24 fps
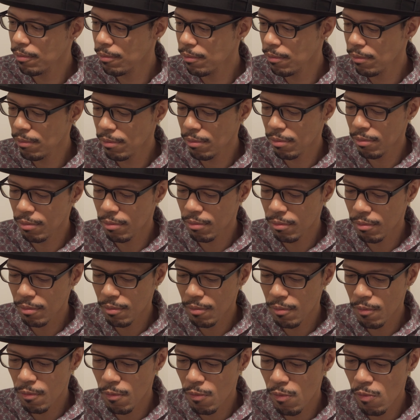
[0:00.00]

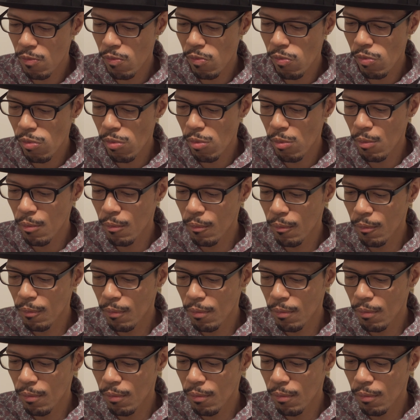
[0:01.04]
Nothing is said.